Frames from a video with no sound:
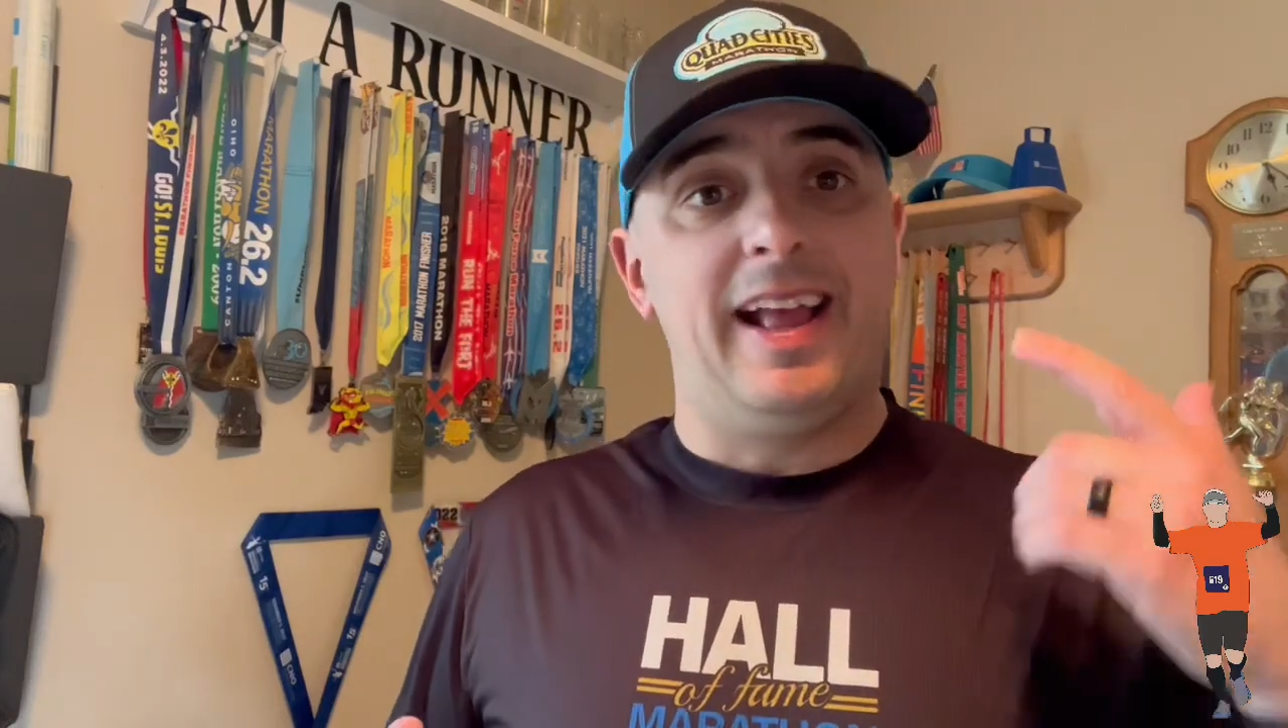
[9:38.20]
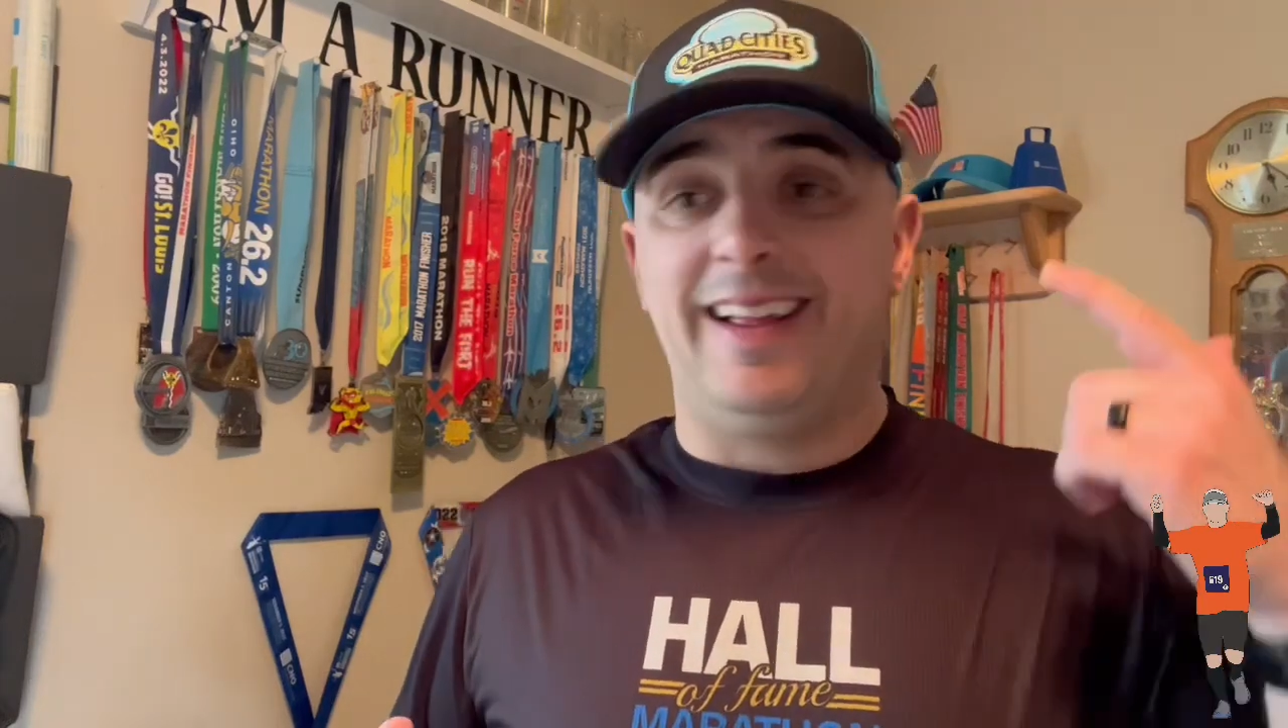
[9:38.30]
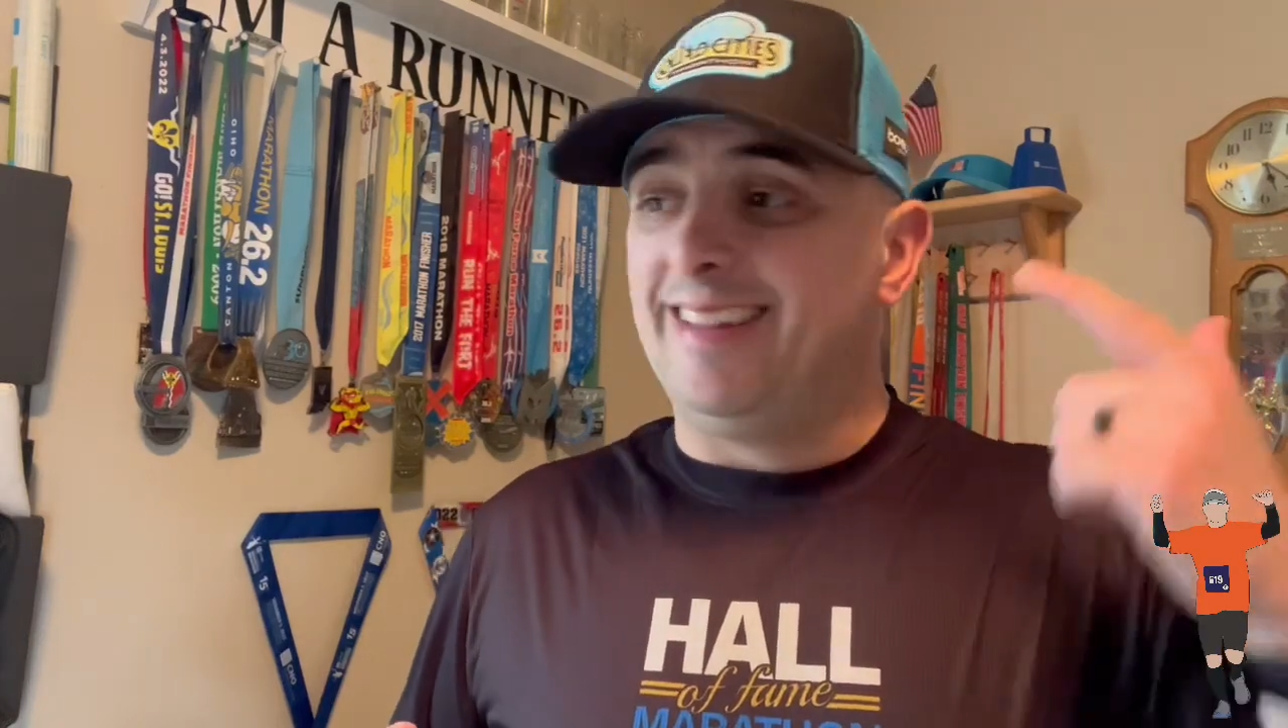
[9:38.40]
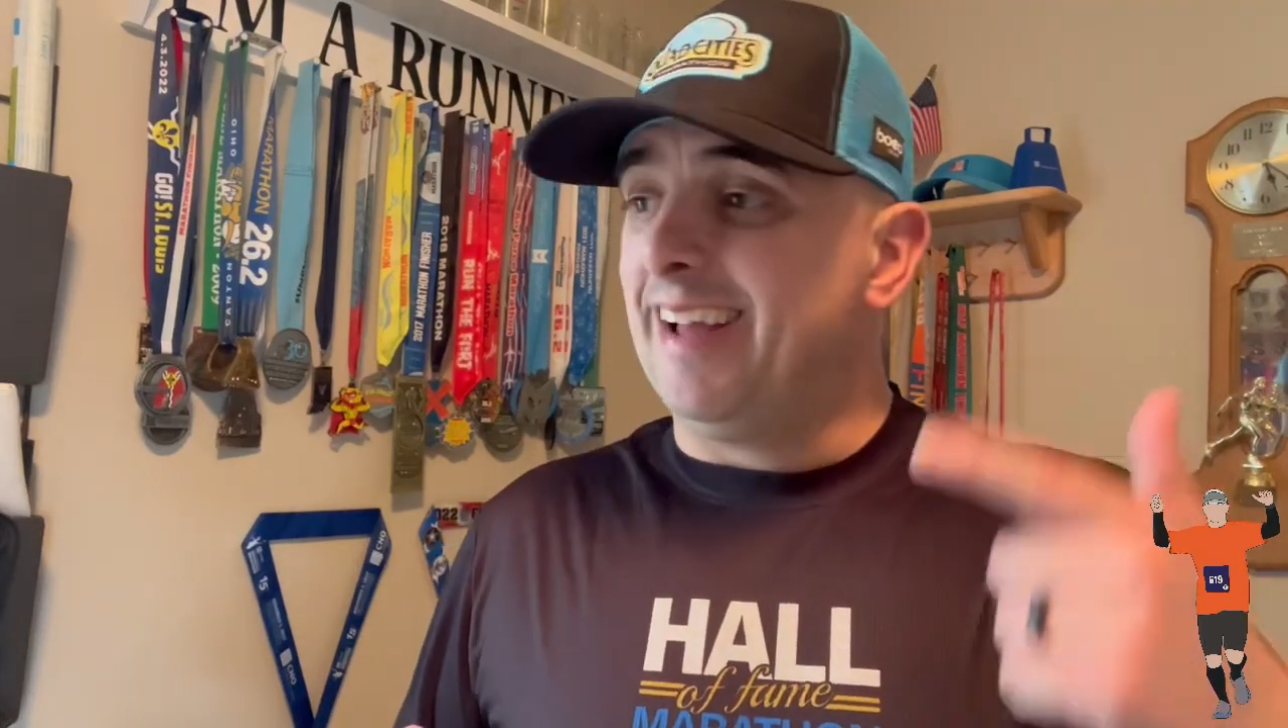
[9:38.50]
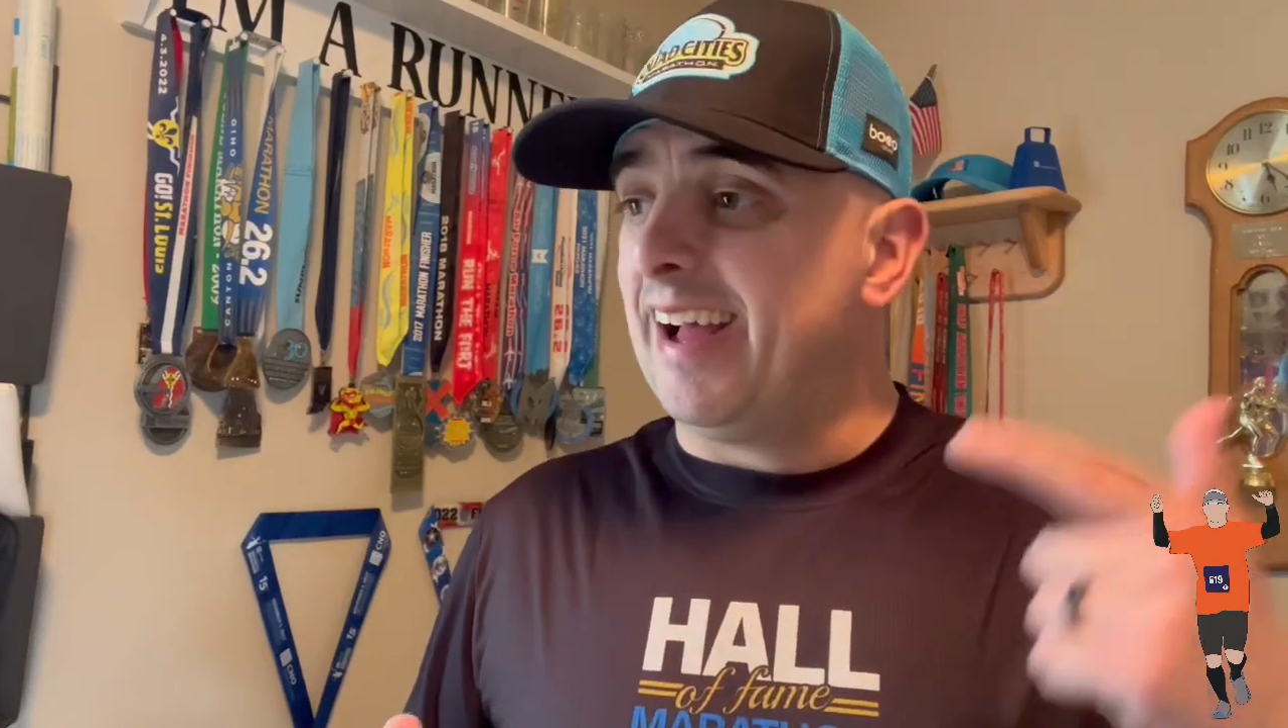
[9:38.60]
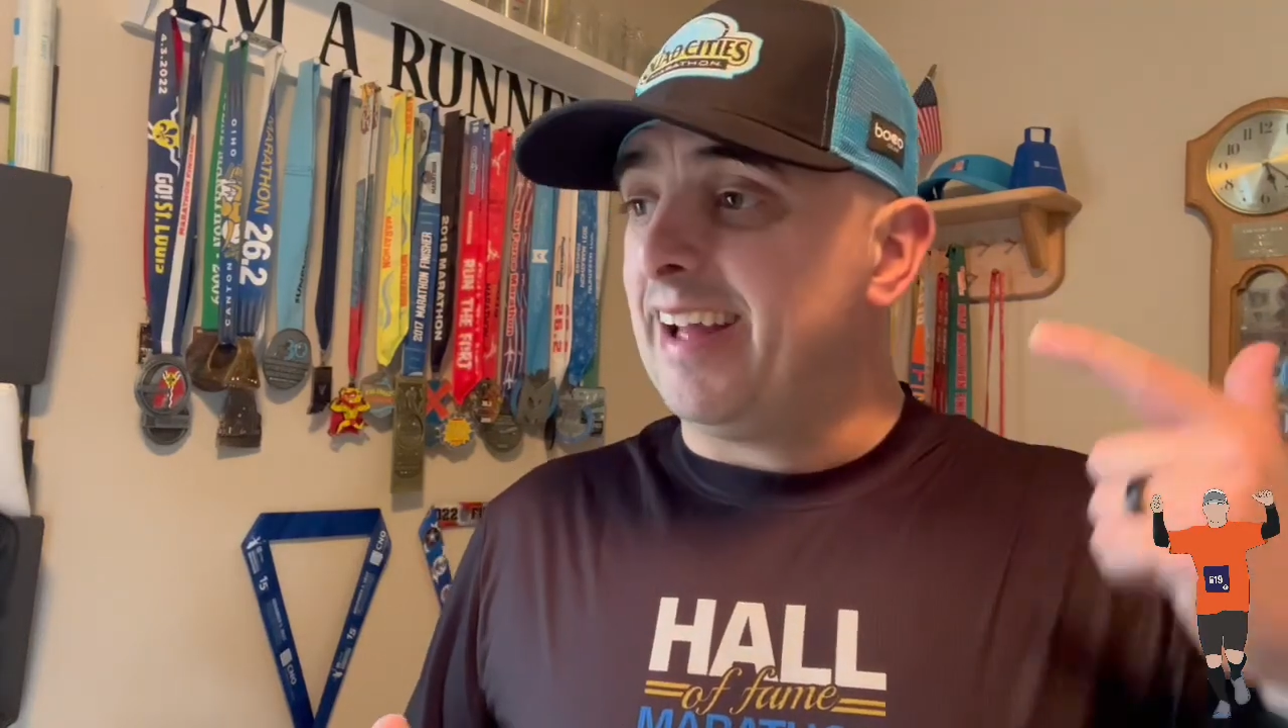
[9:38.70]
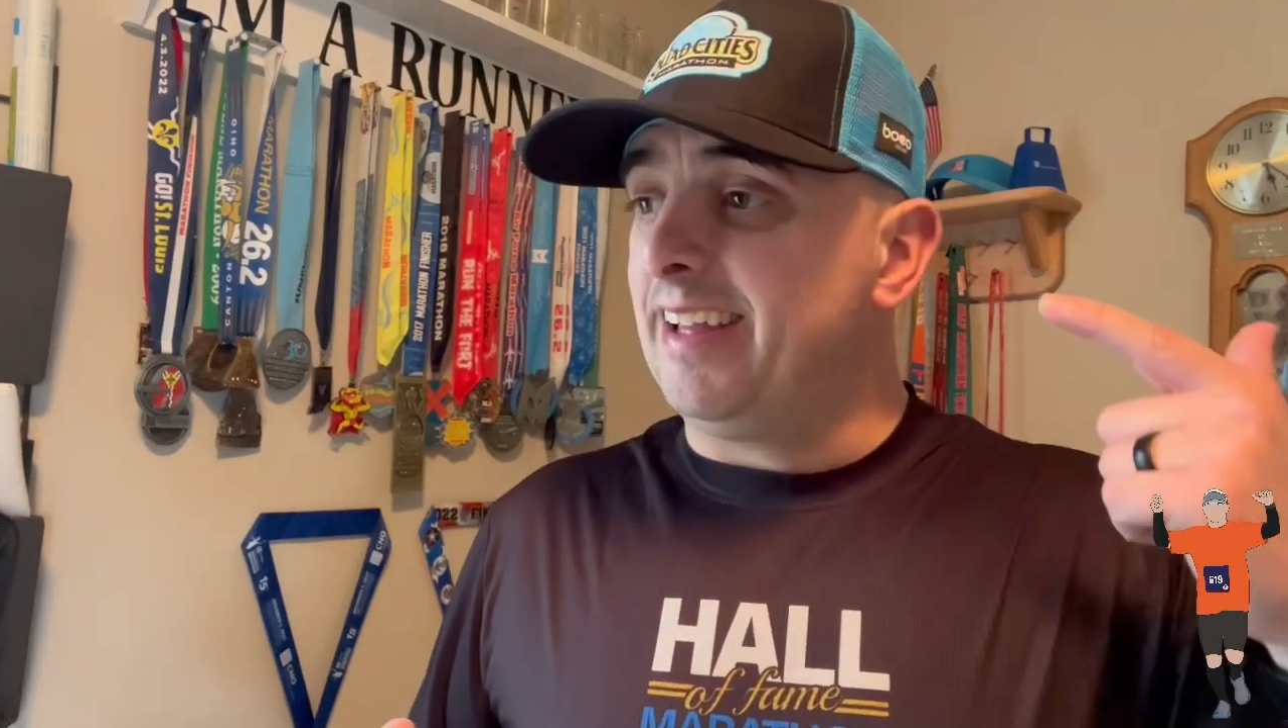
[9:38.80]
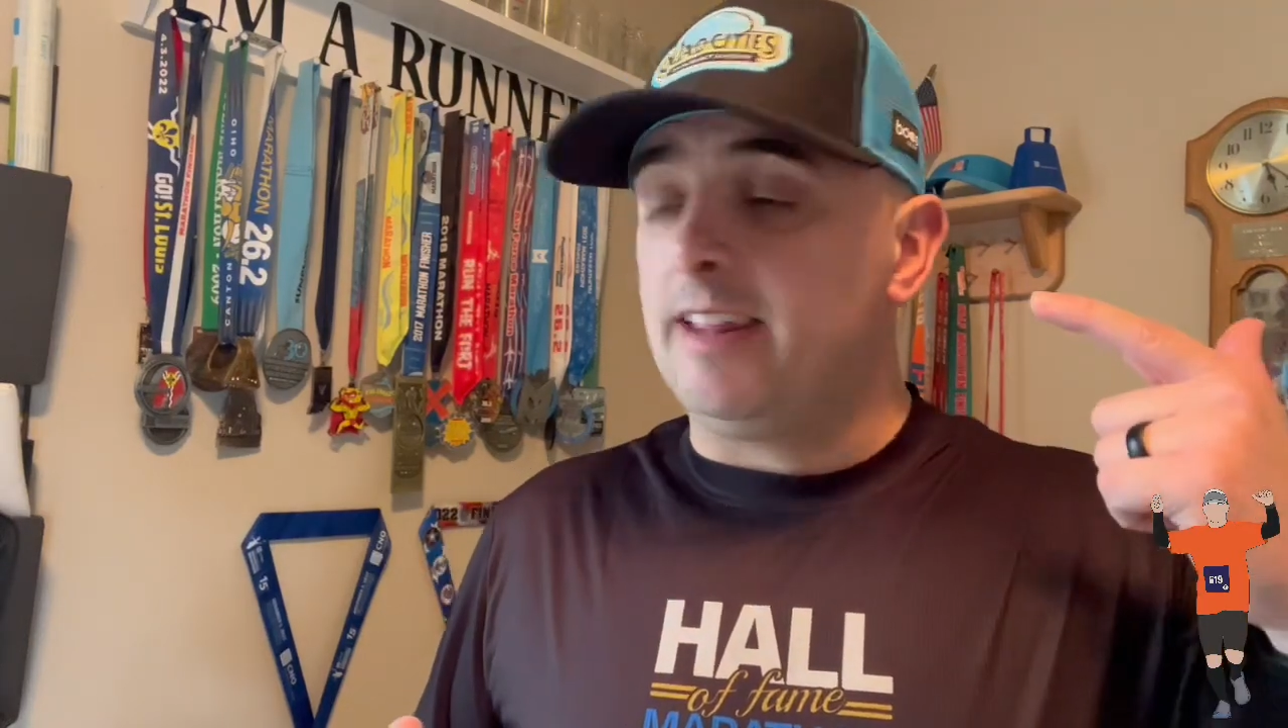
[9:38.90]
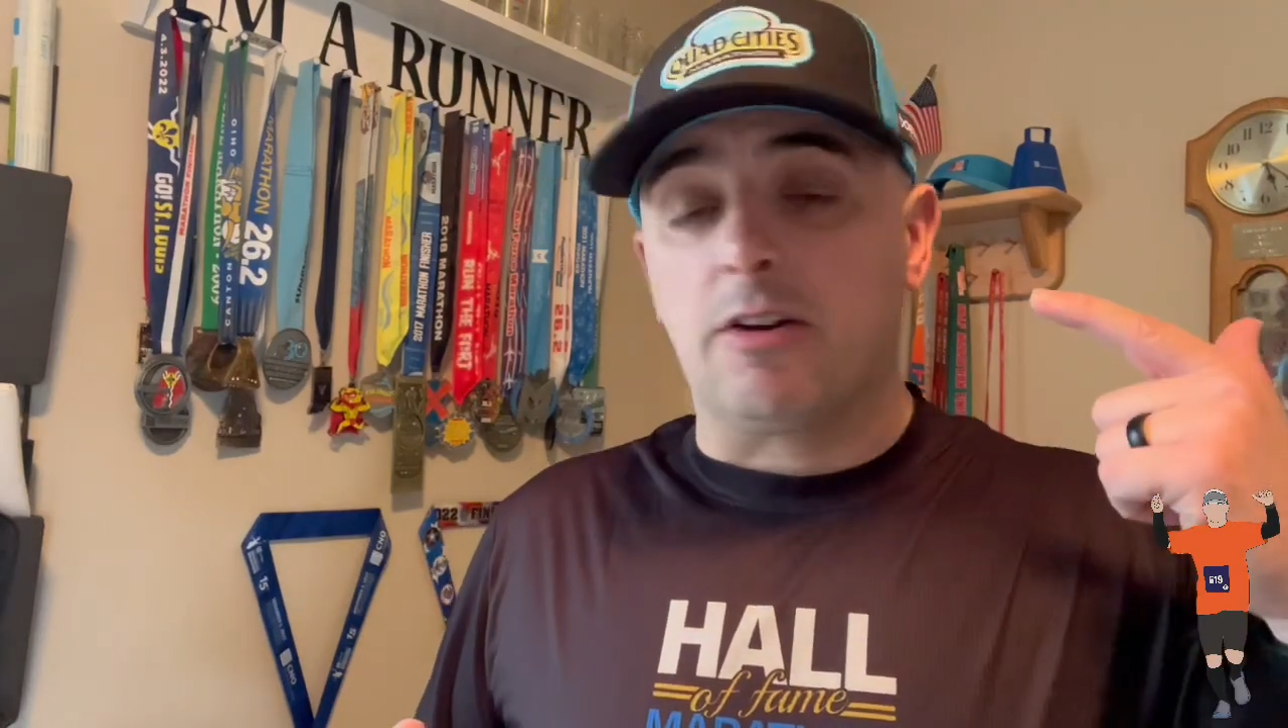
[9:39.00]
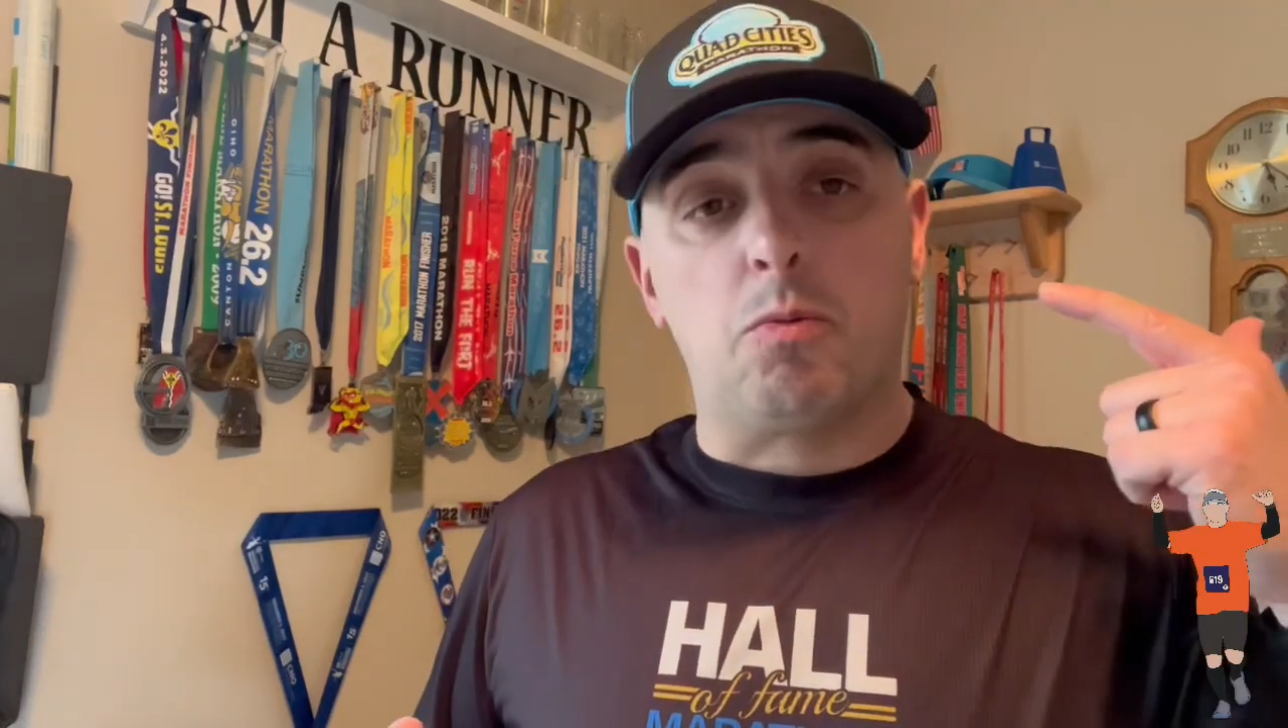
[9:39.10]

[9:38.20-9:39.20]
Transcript: that either